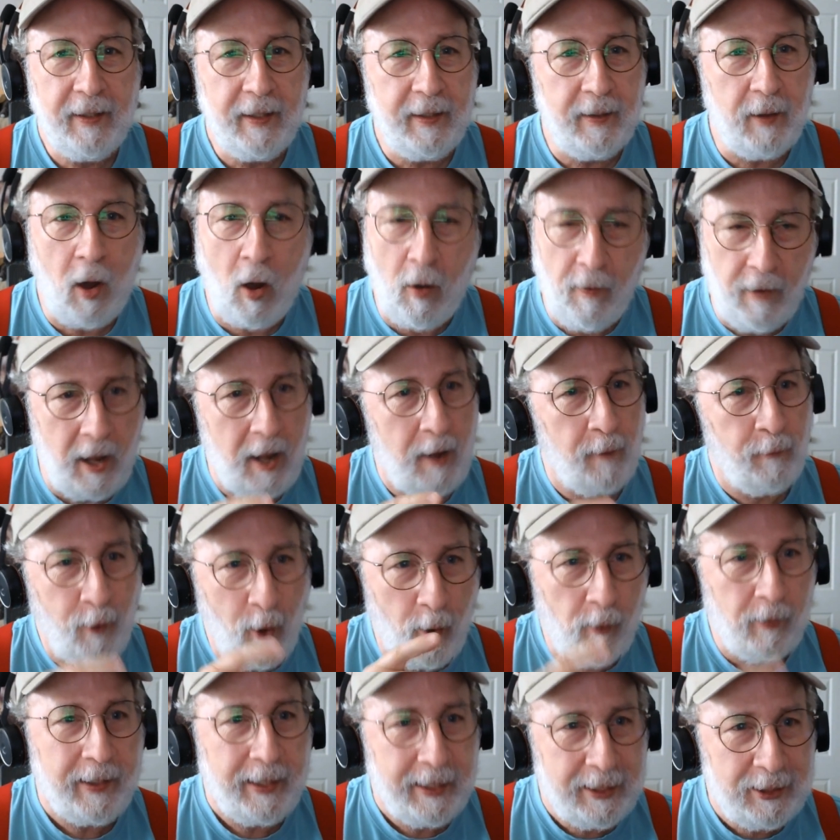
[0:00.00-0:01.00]
Oh, if
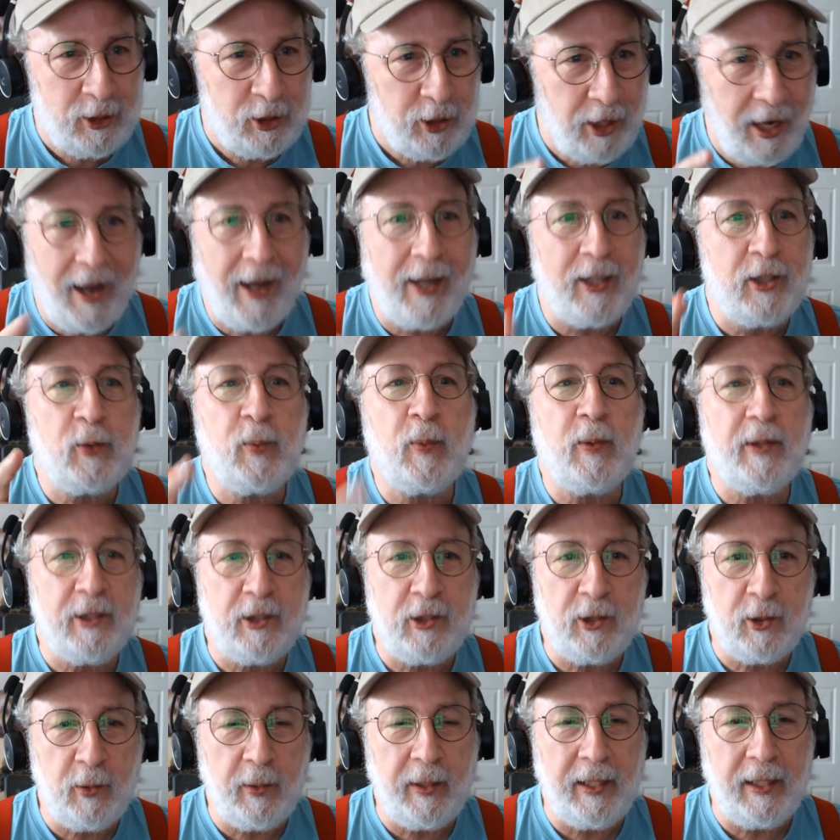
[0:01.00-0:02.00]
only Josh would
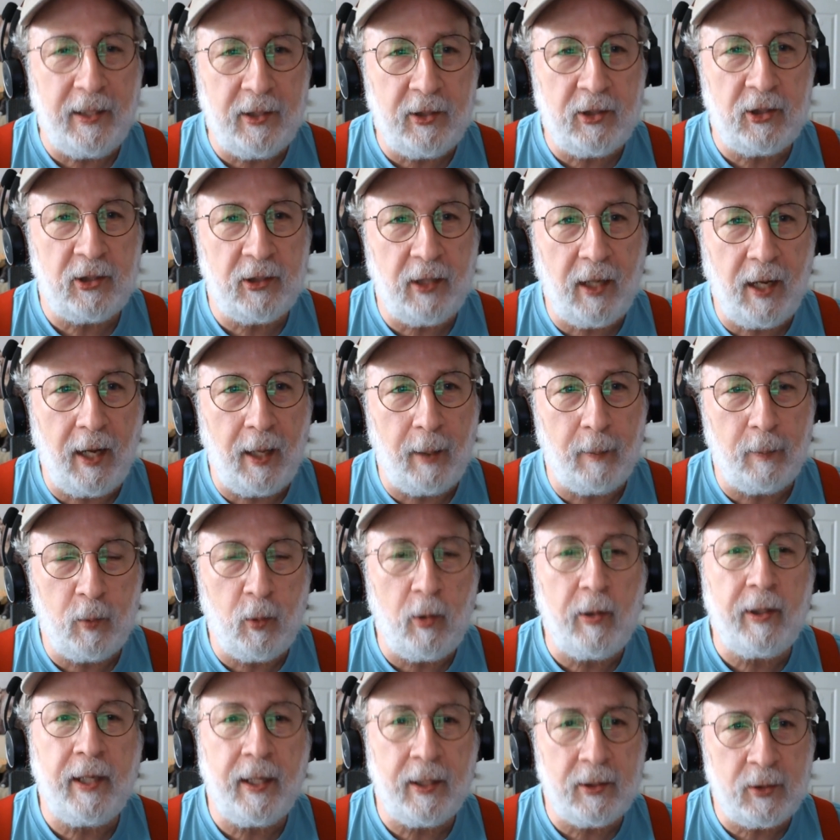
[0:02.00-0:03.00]
do his job. Well,
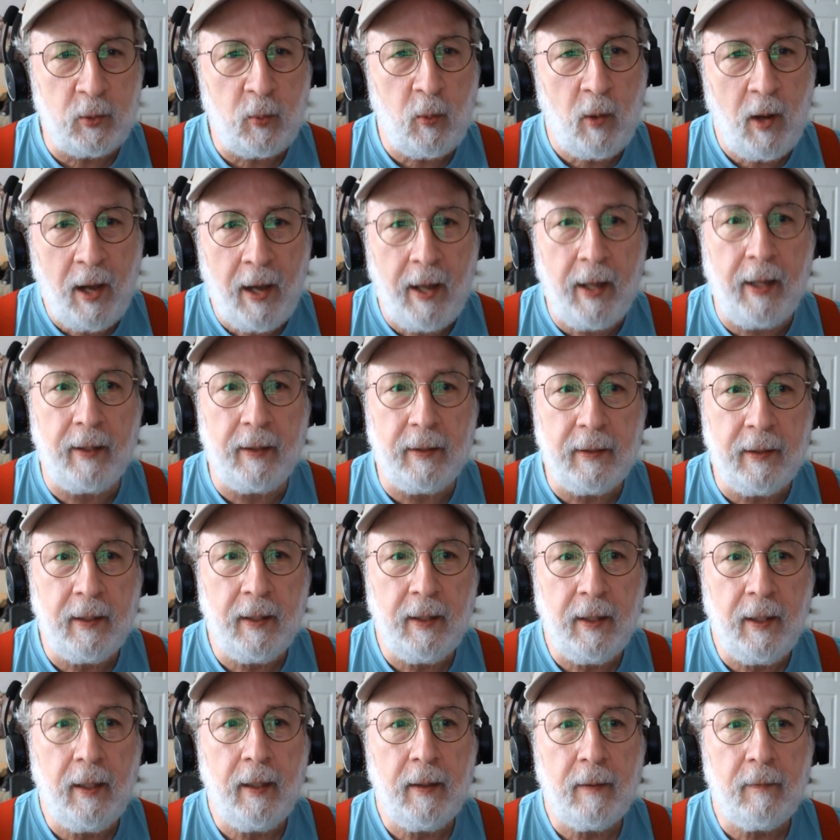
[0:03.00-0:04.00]
guess what?
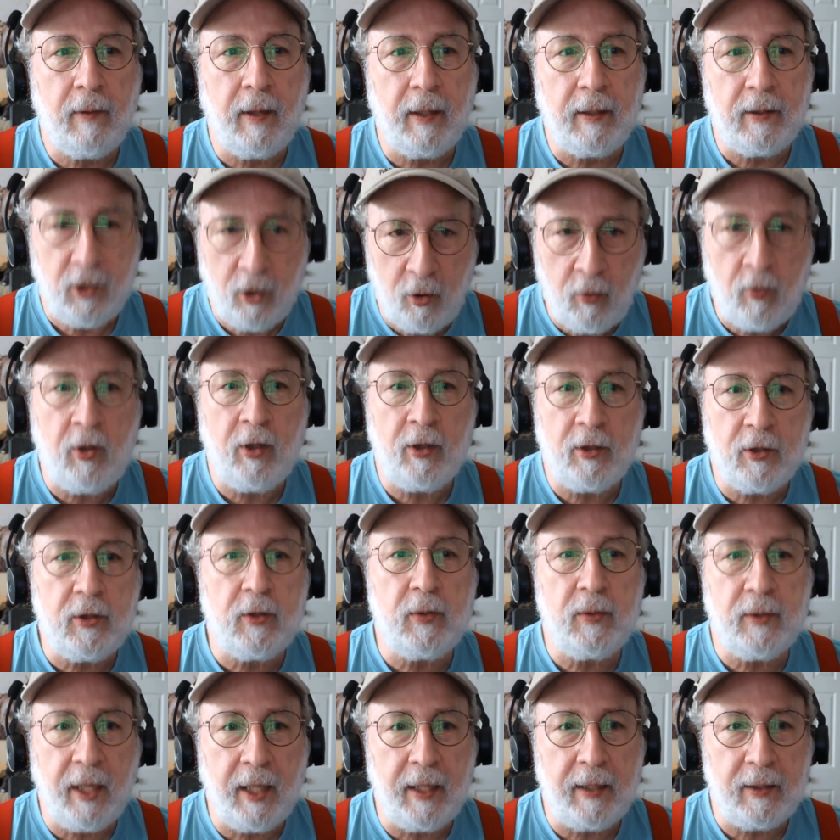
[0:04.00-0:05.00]
Right? You could do
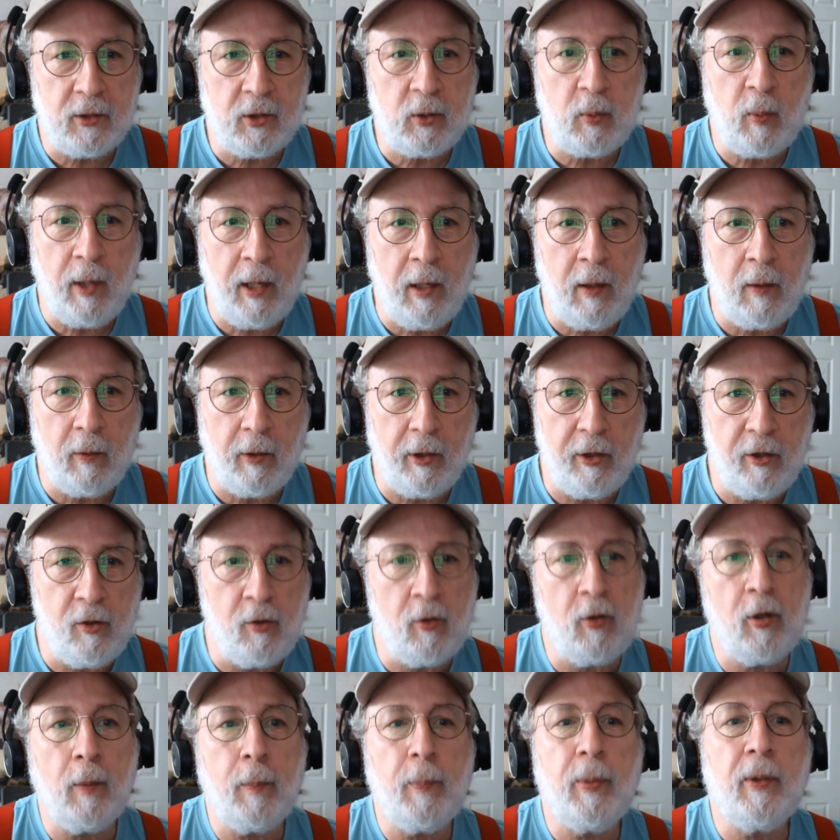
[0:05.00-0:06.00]
that as well, or you
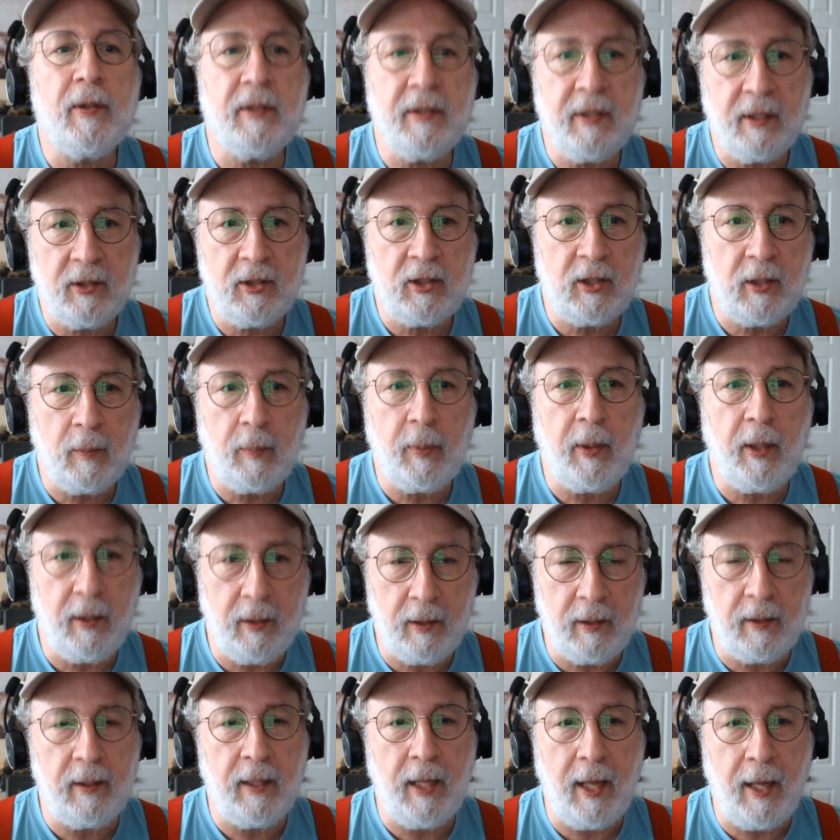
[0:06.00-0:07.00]
could participate
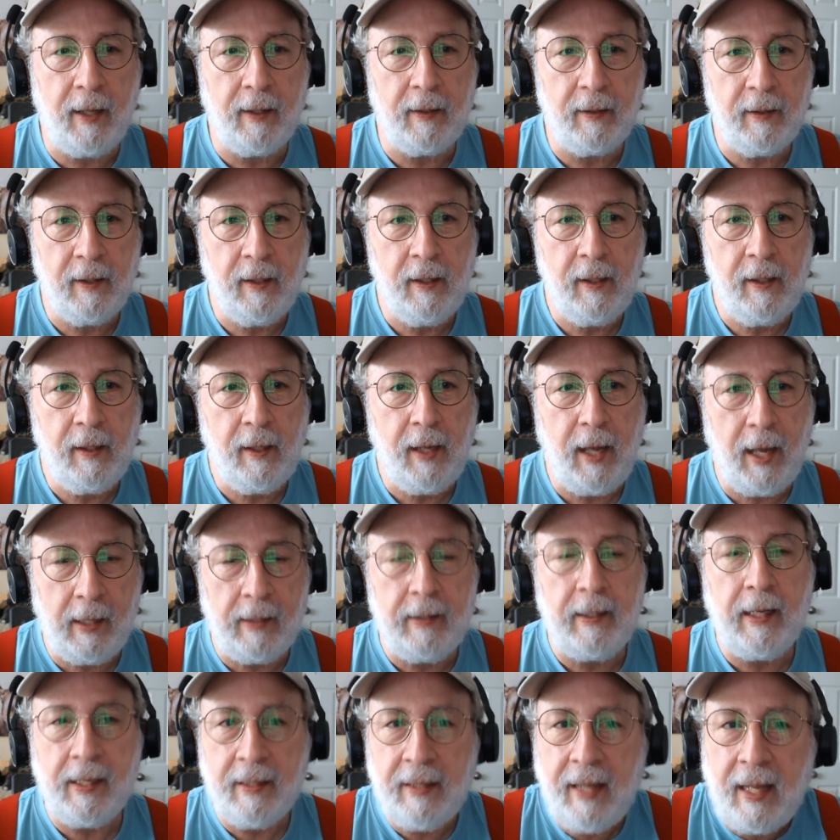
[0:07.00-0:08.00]
in that.
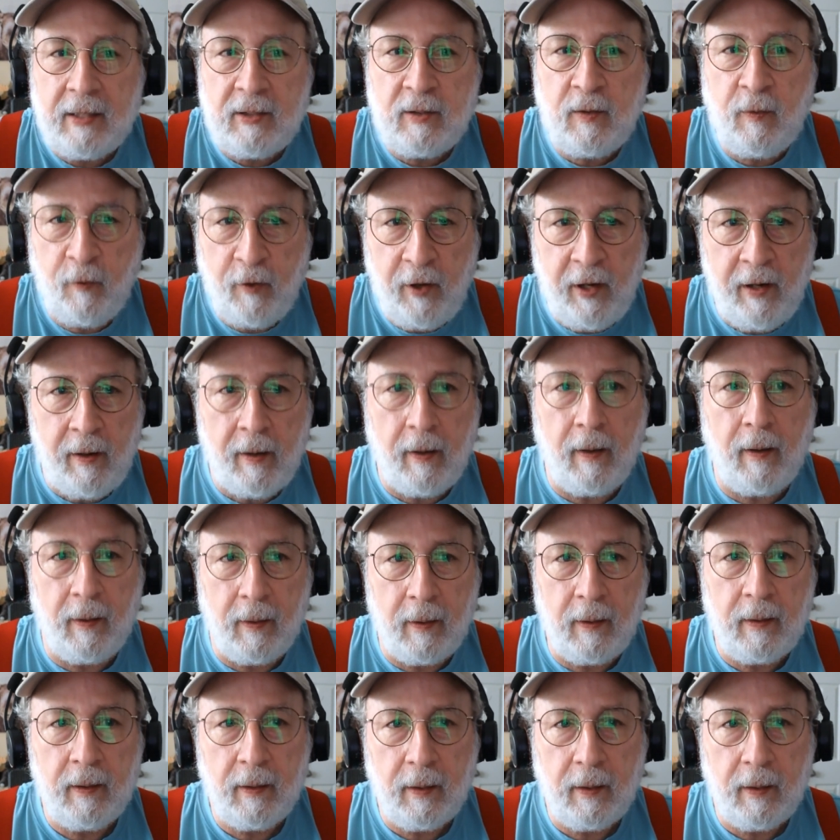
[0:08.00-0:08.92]
And that's fear.